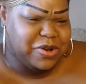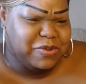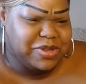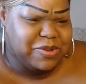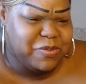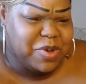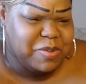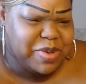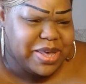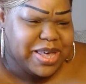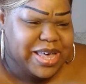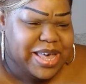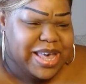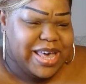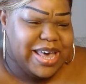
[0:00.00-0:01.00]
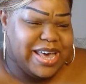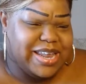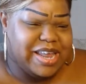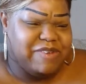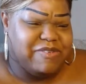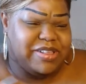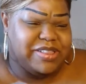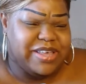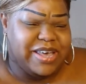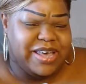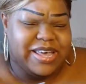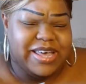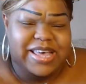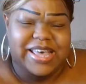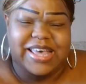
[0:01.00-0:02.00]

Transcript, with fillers: do with the woman and everything?"